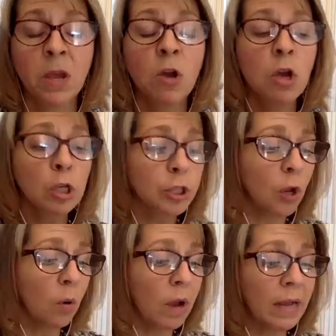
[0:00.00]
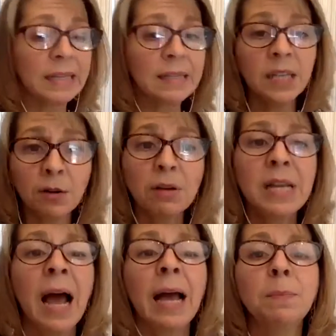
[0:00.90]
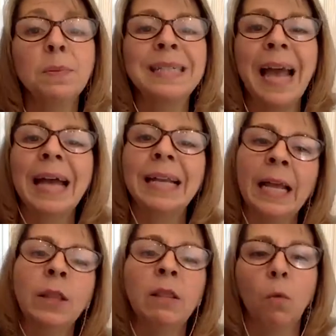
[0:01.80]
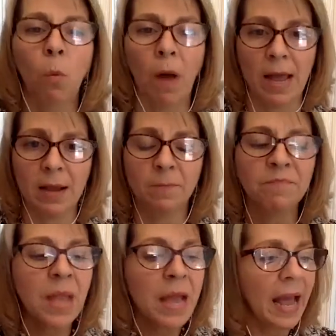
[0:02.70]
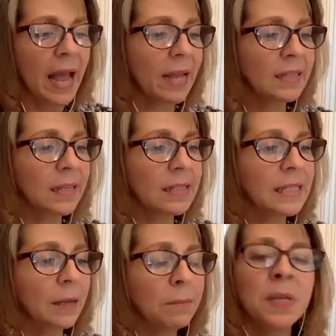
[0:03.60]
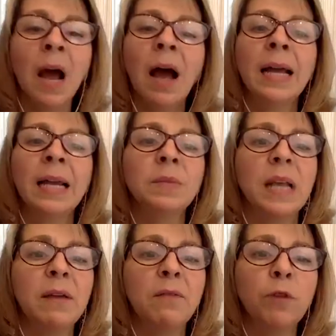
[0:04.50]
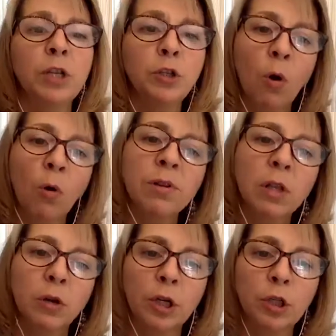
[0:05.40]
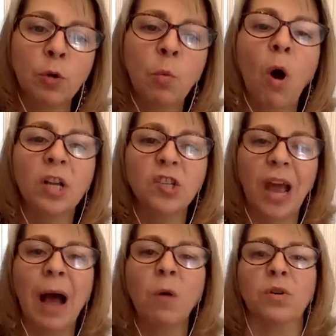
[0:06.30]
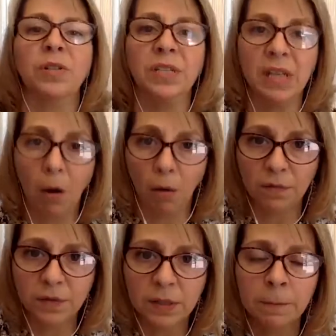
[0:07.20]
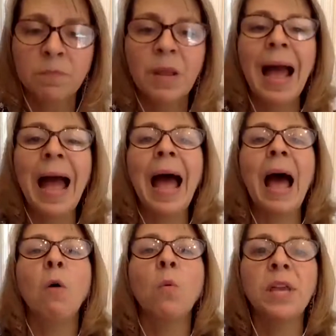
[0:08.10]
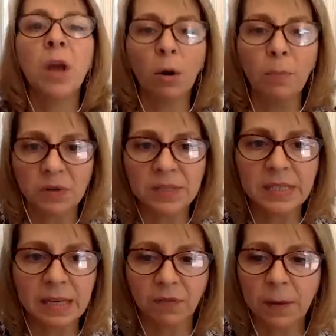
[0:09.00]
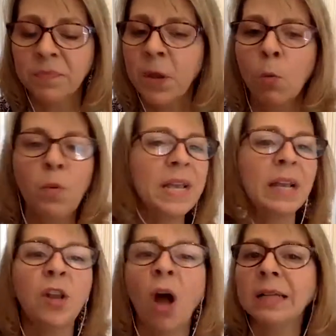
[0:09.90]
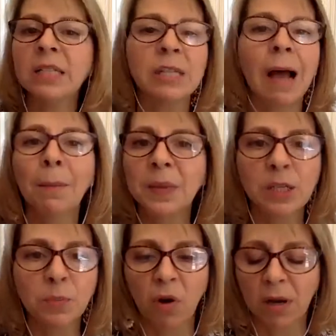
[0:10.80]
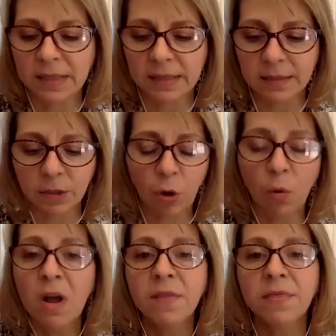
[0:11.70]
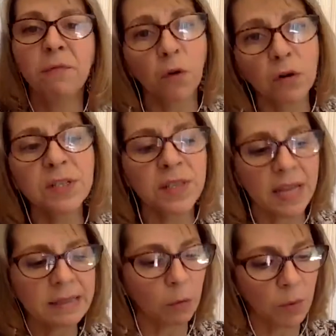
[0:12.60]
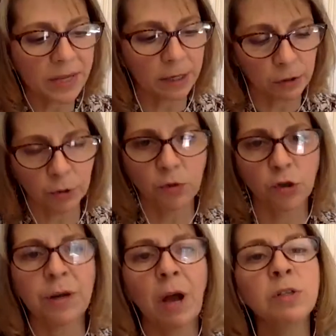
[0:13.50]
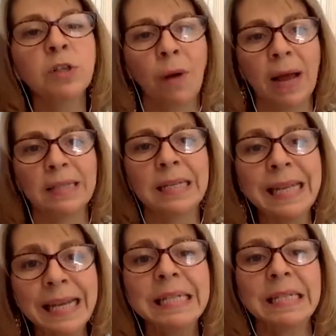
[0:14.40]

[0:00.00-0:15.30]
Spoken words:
So stereotypes get in the way. And sometimes if we don't learn to watch ourselves, how we are perceiving, we cannot stop these processes. So the first thing that we can do to counteract these